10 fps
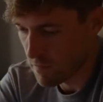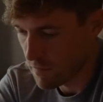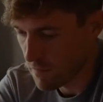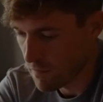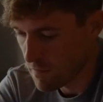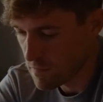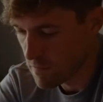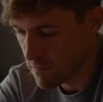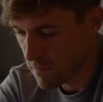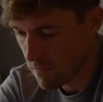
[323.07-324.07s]
day of
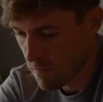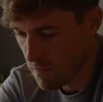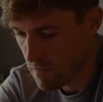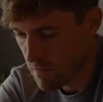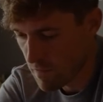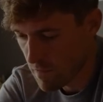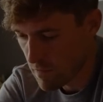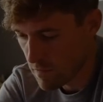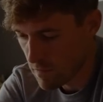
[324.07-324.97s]
race, Indy,